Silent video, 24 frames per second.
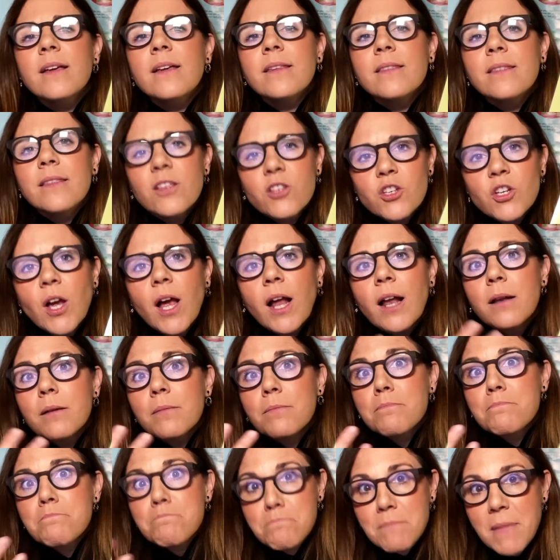the child
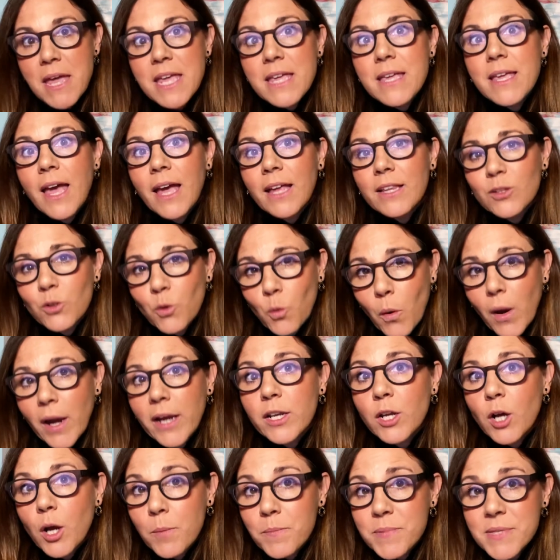may get quite
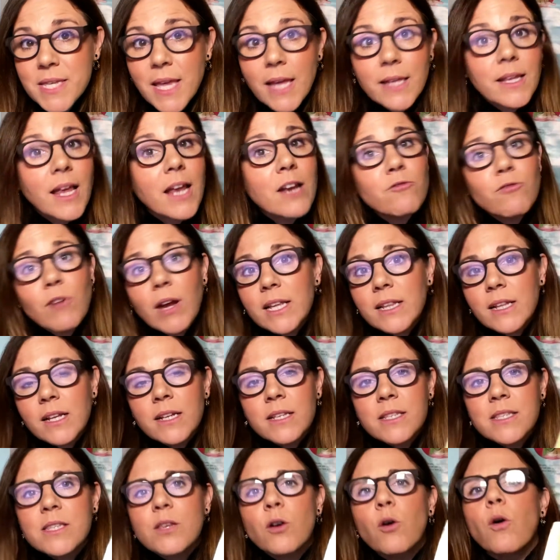upset, and rightly
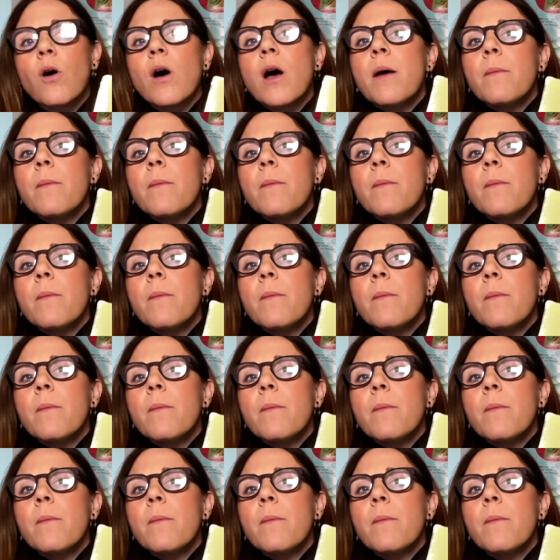so,